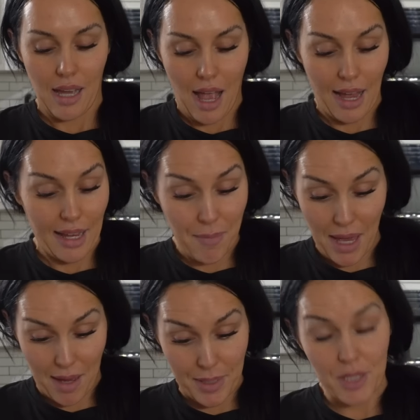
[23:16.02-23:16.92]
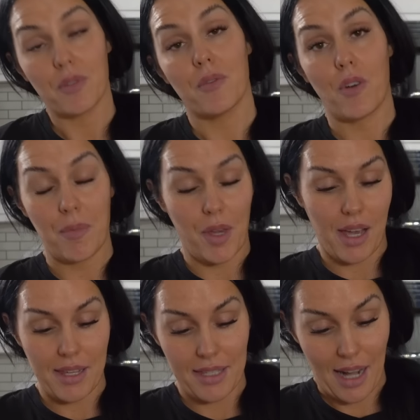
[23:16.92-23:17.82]
I am happy to inform you
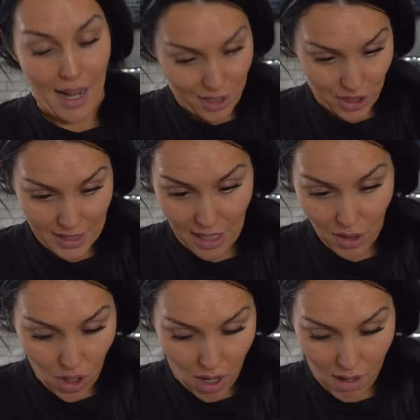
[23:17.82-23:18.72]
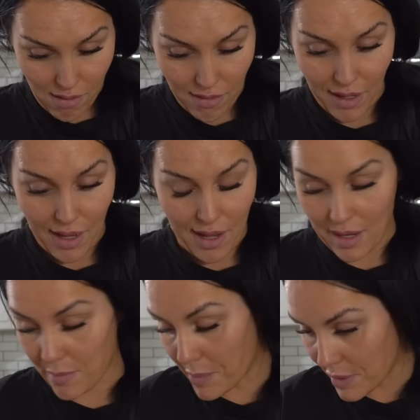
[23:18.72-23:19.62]
guys that I just got a call and
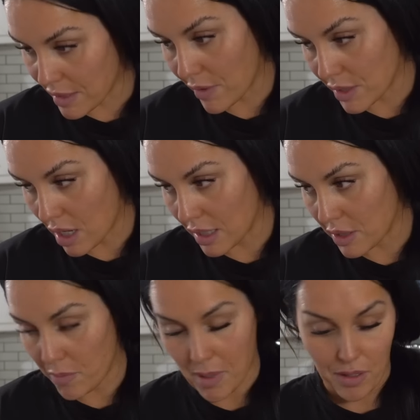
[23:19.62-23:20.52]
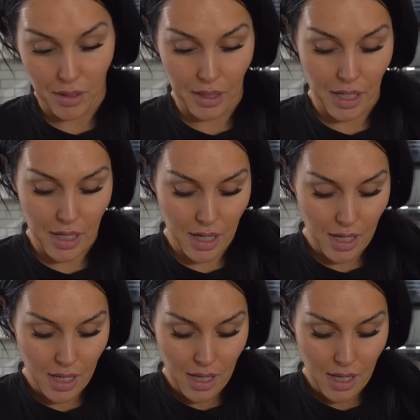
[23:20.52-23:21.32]
remember the stuff I was talking to you about earlier?